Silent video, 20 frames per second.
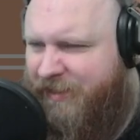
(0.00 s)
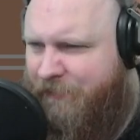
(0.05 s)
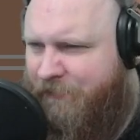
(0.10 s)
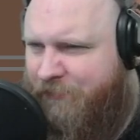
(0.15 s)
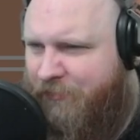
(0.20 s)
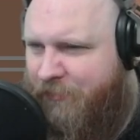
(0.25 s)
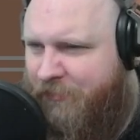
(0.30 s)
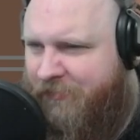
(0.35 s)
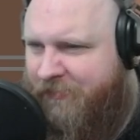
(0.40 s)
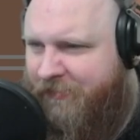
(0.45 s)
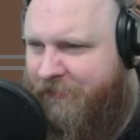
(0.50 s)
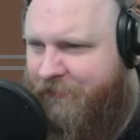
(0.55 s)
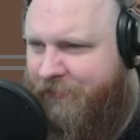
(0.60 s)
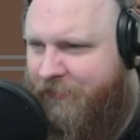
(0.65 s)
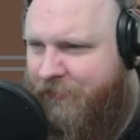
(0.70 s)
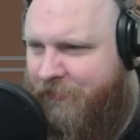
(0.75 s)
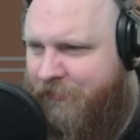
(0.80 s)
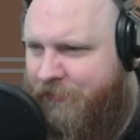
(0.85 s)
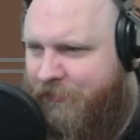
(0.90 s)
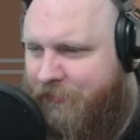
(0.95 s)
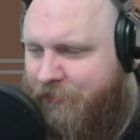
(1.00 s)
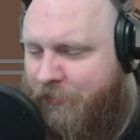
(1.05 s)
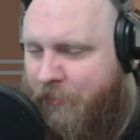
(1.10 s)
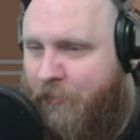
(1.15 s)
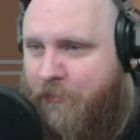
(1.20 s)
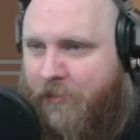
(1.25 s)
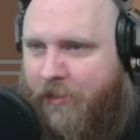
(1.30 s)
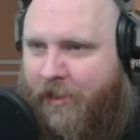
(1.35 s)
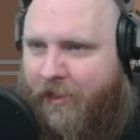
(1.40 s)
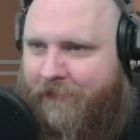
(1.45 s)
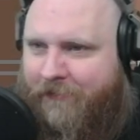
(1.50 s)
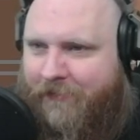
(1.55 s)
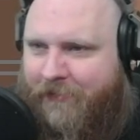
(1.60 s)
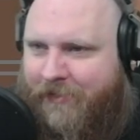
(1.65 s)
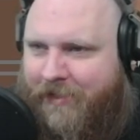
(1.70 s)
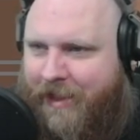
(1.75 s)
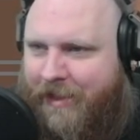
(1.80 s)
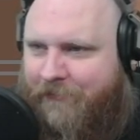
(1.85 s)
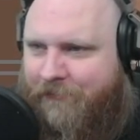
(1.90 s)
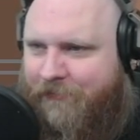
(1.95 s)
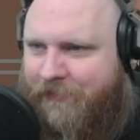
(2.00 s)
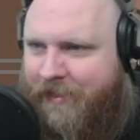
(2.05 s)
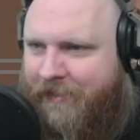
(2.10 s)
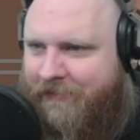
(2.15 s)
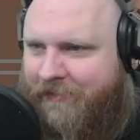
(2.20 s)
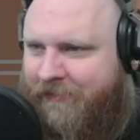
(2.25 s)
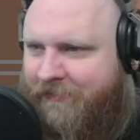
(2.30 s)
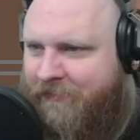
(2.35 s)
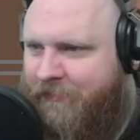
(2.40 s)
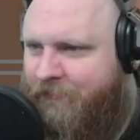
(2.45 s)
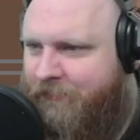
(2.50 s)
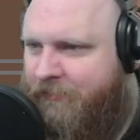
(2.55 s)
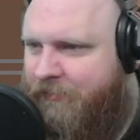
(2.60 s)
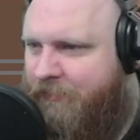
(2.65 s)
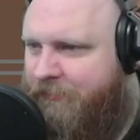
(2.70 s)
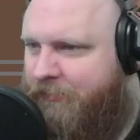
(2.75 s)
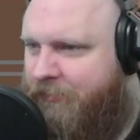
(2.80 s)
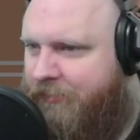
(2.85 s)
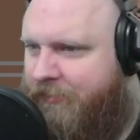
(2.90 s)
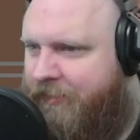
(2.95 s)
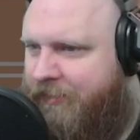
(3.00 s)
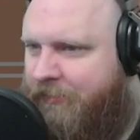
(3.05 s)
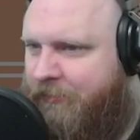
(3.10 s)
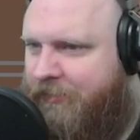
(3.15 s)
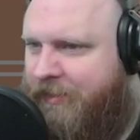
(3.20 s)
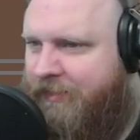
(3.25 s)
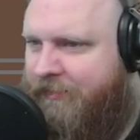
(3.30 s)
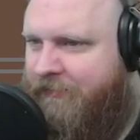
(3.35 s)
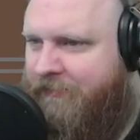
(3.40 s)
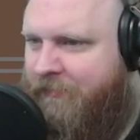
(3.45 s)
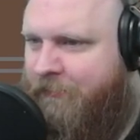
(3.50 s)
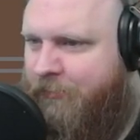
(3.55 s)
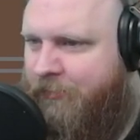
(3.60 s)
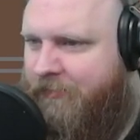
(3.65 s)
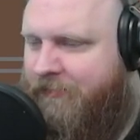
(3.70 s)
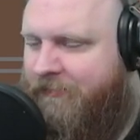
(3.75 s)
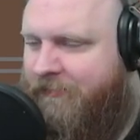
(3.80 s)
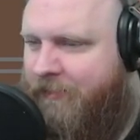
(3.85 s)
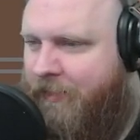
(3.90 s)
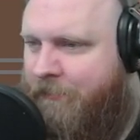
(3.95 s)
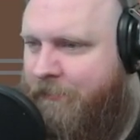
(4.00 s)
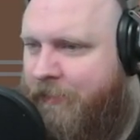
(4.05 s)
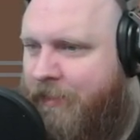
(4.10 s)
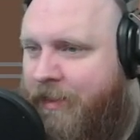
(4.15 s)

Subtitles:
Processed fuel? Oh god, okay. That's something we have to take a look at some point in time.